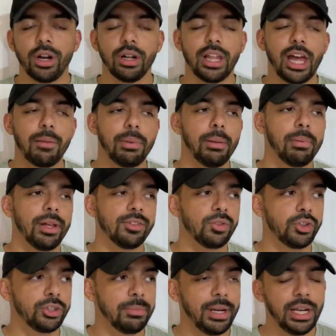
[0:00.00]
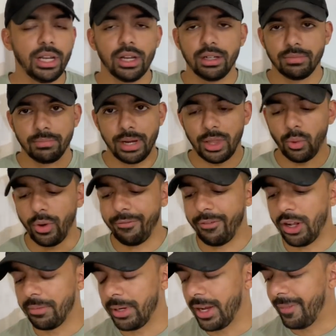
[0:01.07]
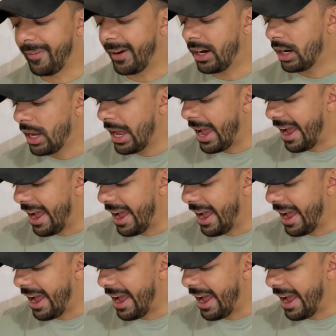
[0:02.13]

a lot of people on social media, by the way, follow me on there,